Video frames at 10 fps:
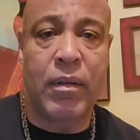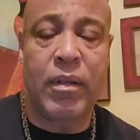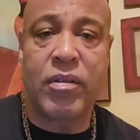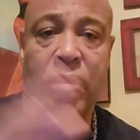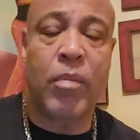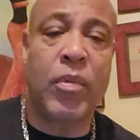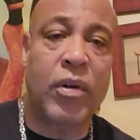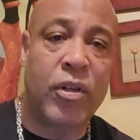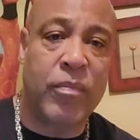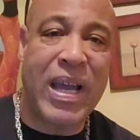There's no more
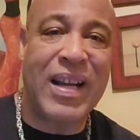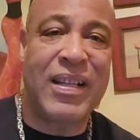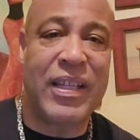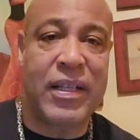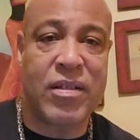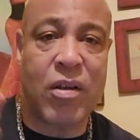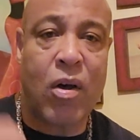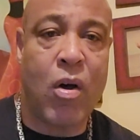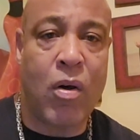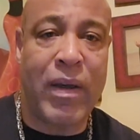humanity. It's
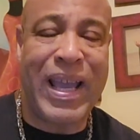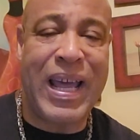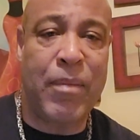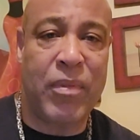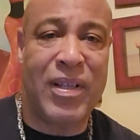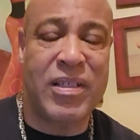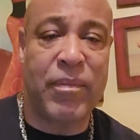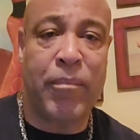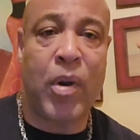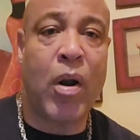all
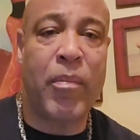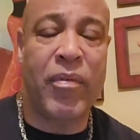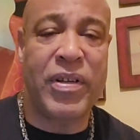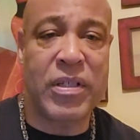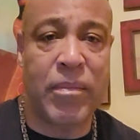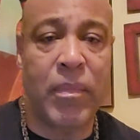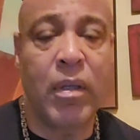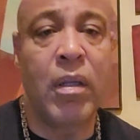animalism, barbarism,